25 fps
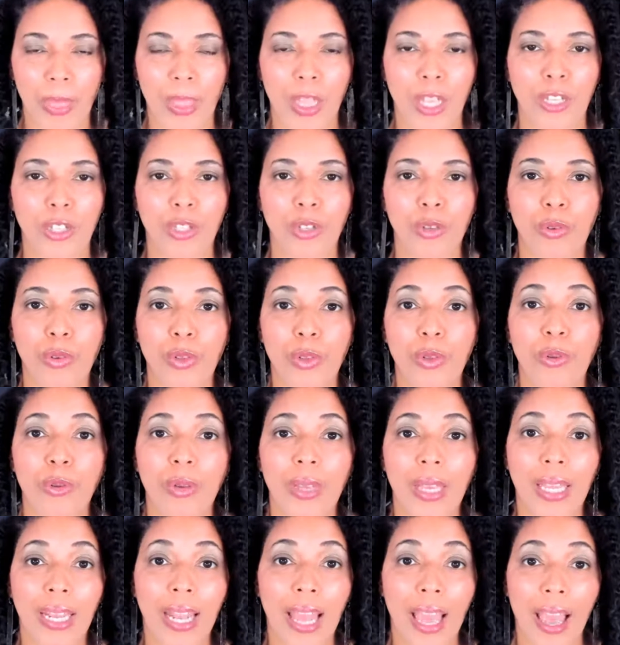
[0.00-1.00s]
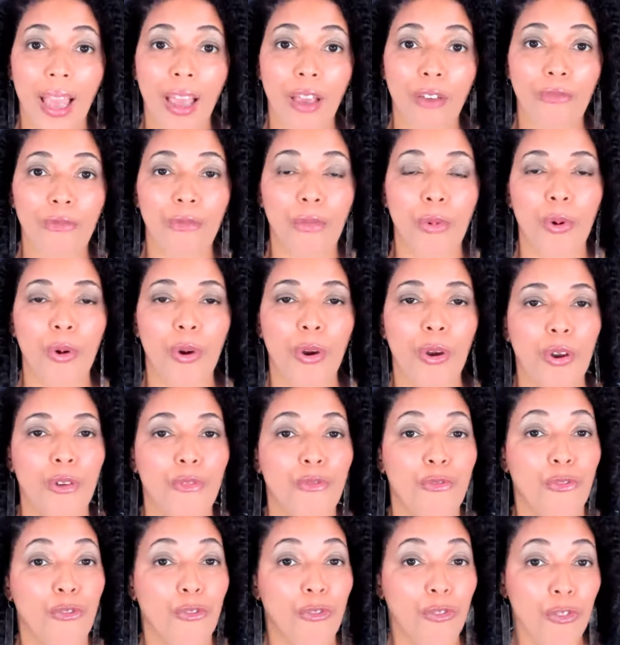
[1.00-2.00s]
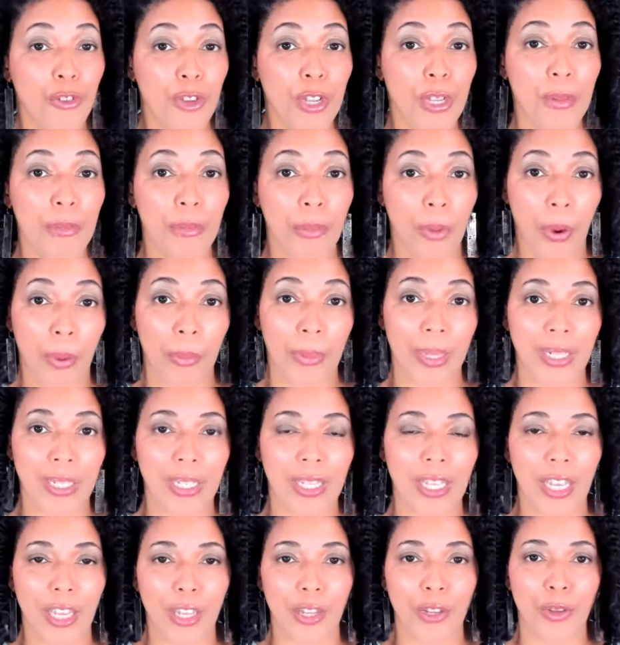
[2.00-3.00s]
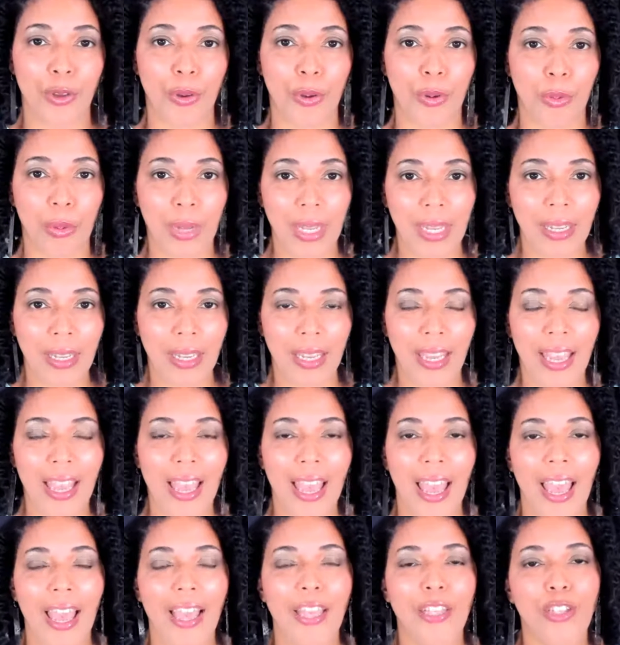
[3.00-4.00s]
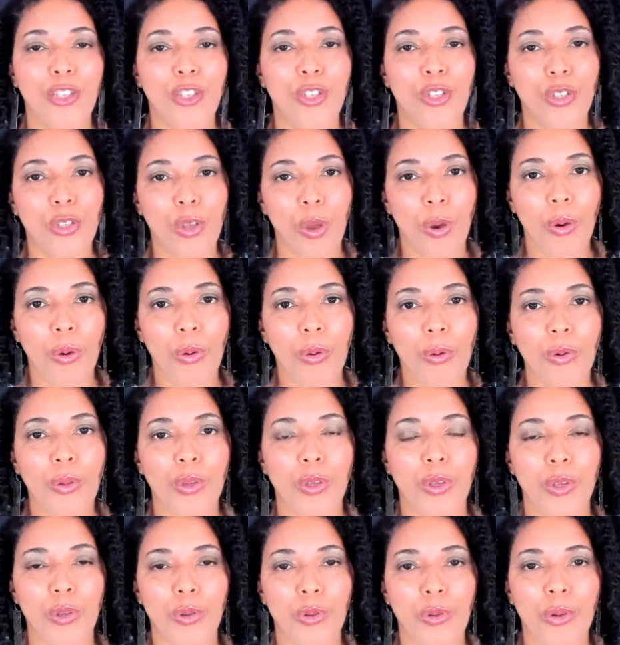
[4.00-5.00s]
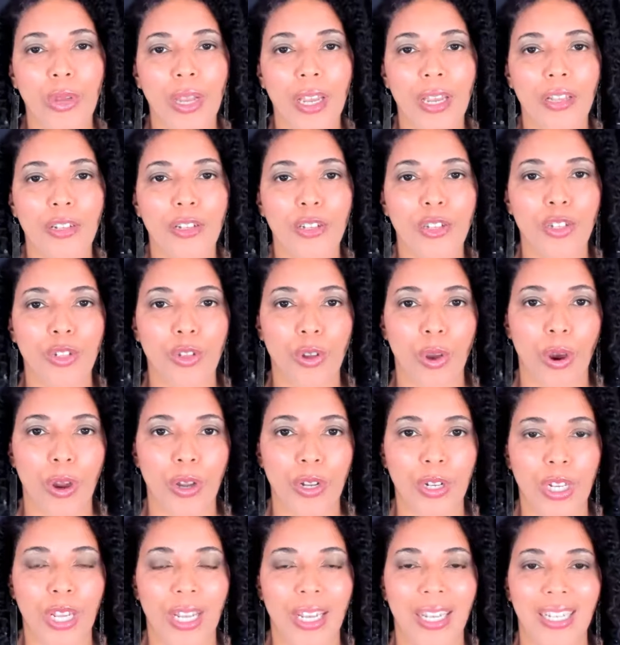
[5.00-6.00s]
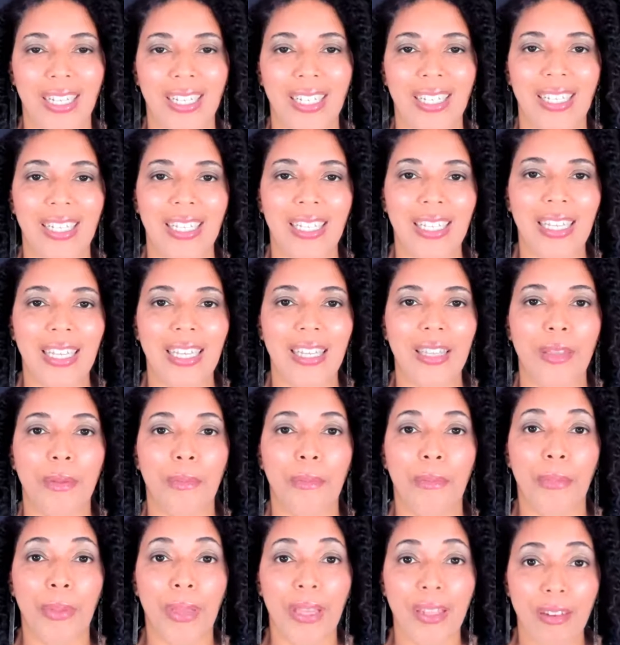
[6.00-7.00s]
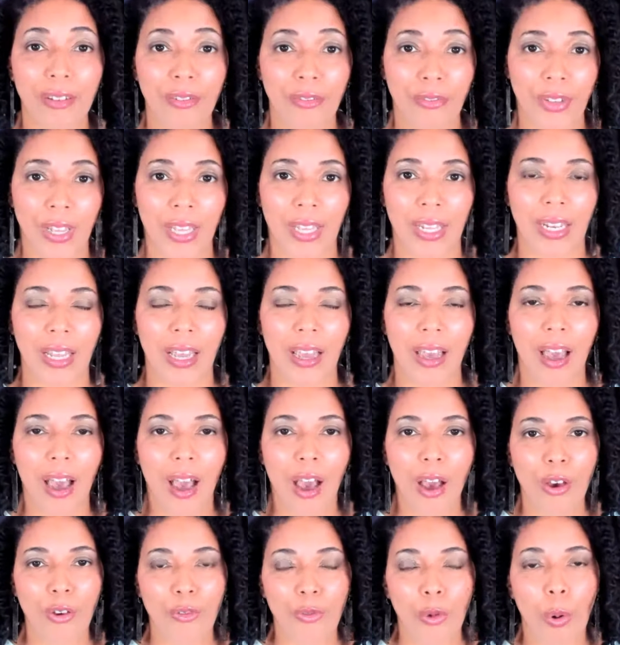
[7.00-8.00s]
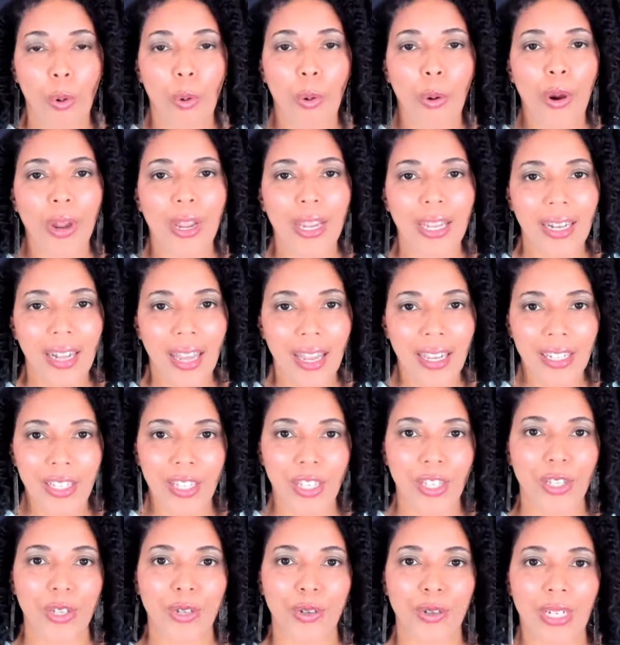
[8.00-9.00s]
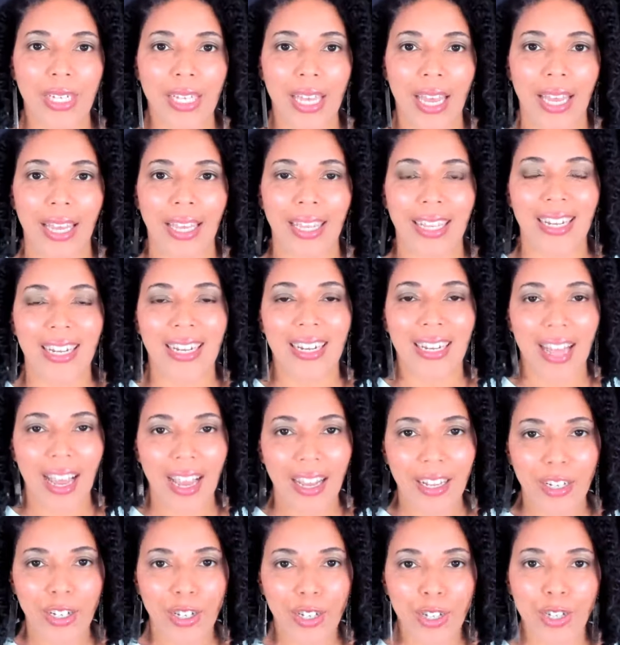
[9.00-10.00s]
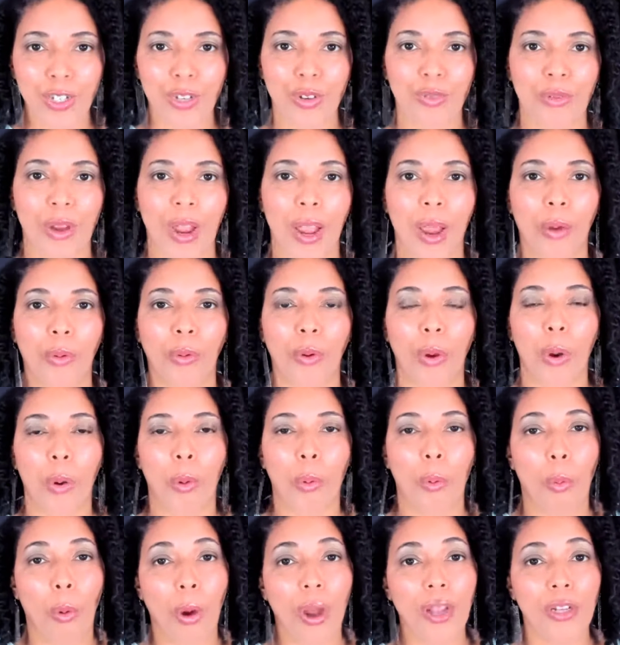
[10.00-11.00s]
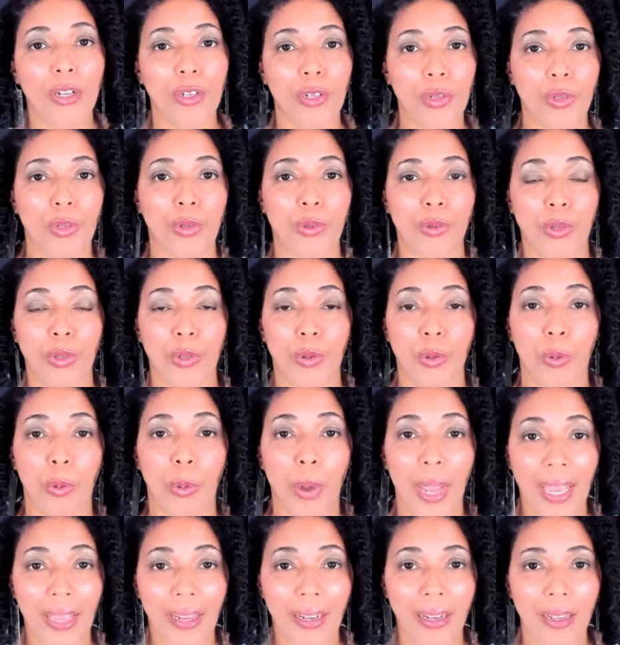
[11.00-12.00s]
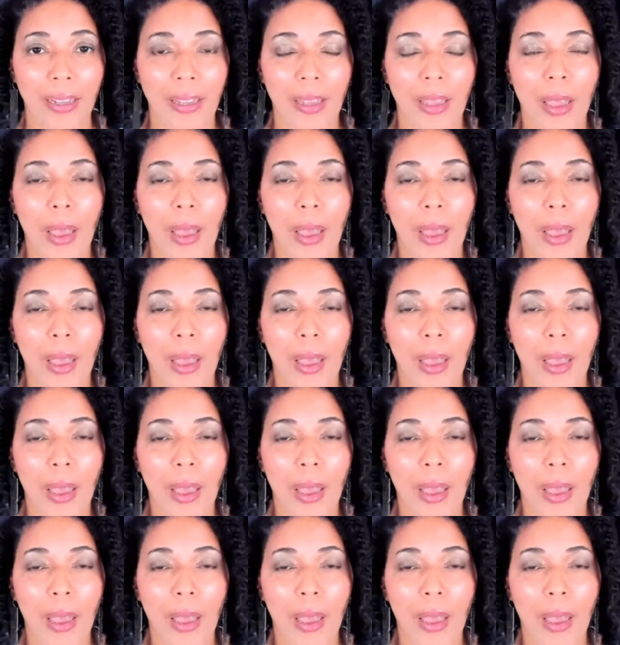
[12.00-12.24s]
So, you can have more free moments in your week and so you can start to see the benefit of organizing your day, not just around what do you do when,